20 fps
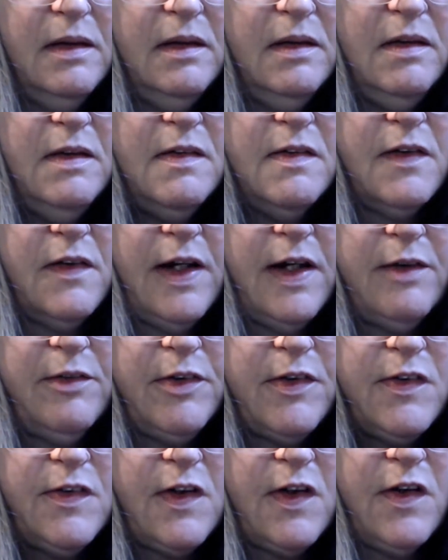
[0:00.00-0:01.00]
So I will
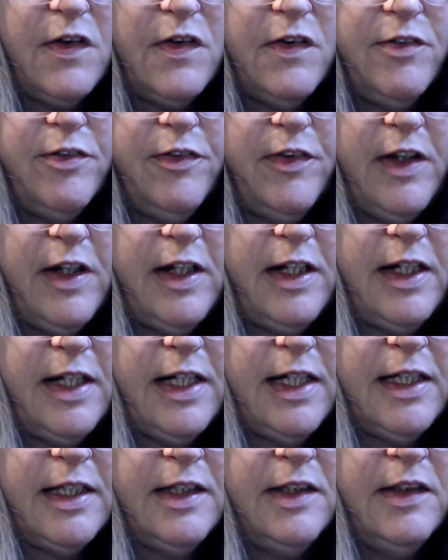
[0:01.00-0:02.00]
sew the
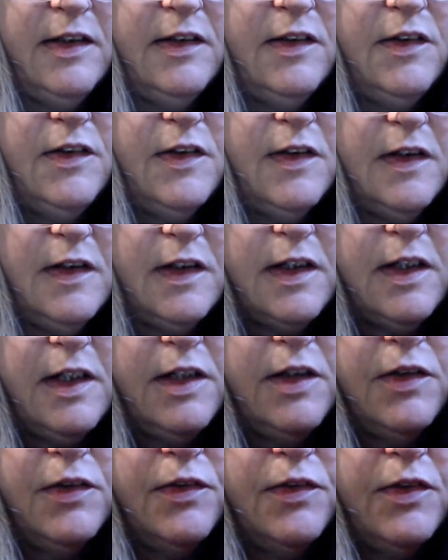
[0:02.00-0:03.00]
fly to the
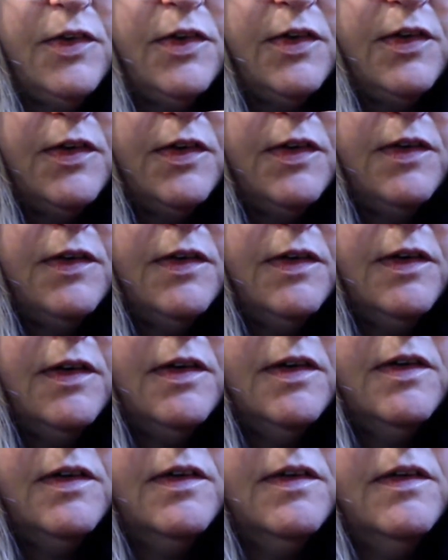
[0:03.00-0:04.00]
coat.
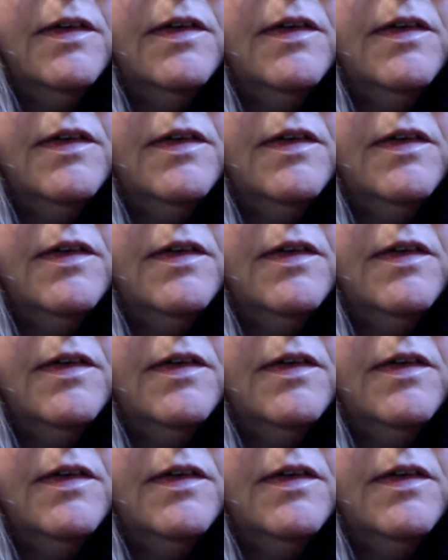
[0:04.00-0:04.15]
I'm